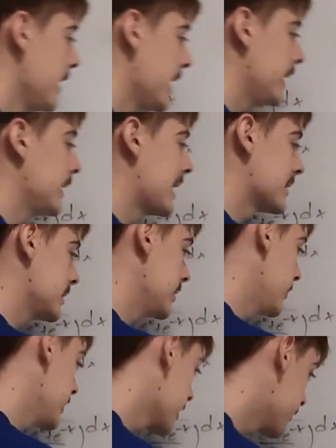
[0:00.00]
And lastly,
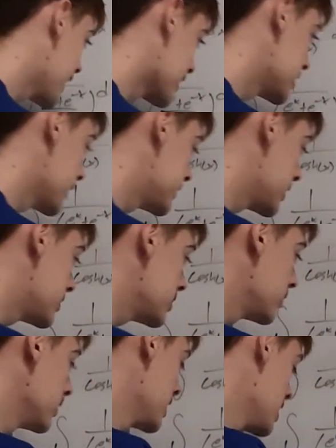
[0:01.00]
we can back
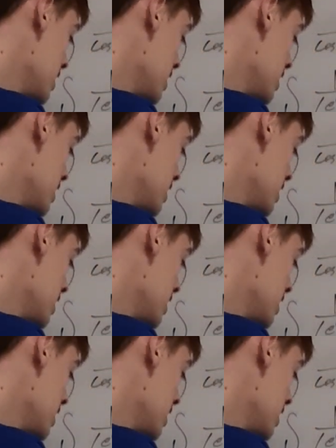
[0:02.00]
substitute.